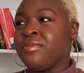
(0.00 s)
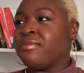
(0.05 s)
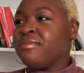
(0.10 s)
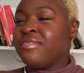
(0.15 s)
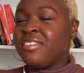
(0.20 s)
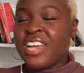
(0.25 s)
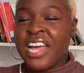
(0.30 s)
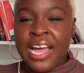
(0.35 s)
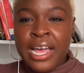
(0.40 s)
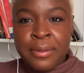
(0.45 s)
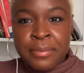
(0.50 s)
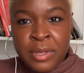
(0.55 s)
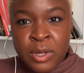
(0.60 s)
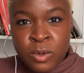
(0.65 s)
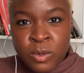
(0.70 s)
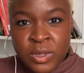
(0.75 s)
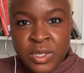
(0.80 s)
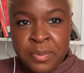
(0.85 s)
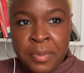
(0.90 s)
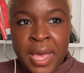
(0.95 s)
timing
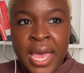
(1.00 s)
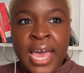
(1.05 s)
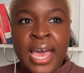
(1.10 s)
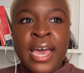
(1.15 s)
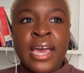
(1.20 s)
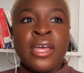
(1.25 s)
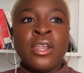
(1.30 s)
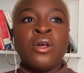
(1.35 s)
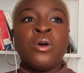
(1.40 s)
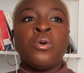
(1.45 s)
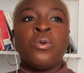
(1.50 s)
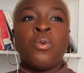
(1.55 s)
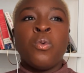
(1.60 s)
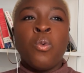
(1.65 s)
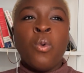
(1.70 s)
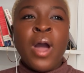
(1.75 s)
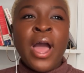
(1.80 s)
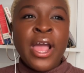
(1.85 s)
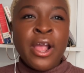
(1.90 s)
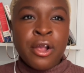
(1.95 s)
was bad.
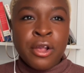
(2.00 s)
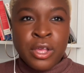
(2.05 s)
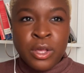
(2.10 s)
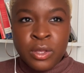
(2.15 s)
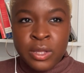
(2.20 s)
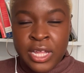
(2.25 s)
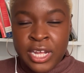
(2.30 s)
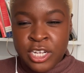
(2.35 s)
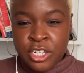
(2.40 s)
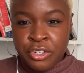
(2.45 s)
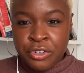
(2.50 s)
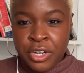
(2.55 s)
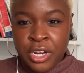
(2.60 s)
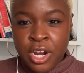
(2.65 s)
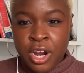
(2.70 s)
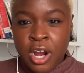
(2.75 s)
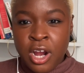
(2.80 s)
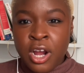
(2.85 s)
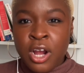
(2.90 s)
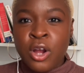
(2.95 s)
Why are you lecturing
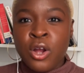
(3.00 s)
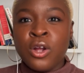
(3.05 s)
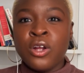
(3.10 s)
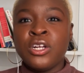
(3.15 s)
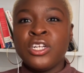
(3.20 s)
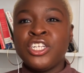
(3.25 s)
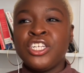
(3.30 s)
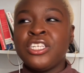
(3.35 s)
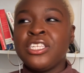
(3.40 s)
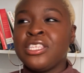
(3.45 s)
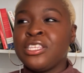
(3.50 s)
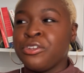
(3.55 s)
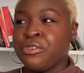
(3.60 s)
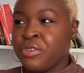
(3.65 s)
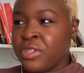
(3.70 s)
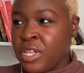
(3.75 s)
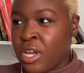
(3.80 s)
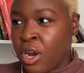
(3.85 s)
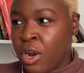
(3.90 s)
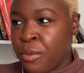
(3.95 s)
her? She's
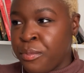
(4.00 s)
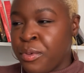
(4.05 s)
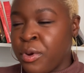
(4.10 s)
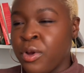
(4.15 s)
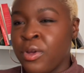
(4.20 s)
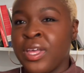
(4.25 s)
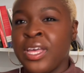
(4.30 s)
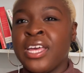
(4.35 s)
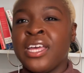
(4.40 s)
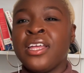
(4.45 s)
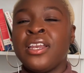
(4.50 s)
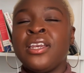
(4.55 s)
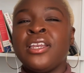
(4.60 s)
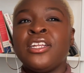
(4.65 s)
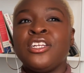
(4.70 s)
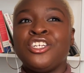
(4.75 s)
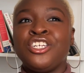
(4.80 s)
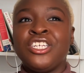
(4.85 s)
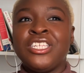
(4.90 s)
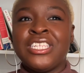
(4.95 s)
literally heartbroken.
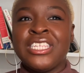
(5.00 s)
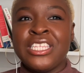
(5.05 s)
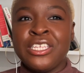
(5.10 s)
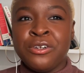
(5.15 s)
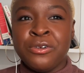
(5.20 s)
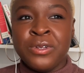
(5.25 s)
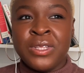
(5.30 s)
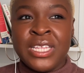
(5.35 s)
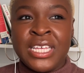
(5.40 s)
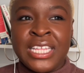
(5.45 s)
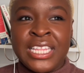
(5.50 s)
She's literally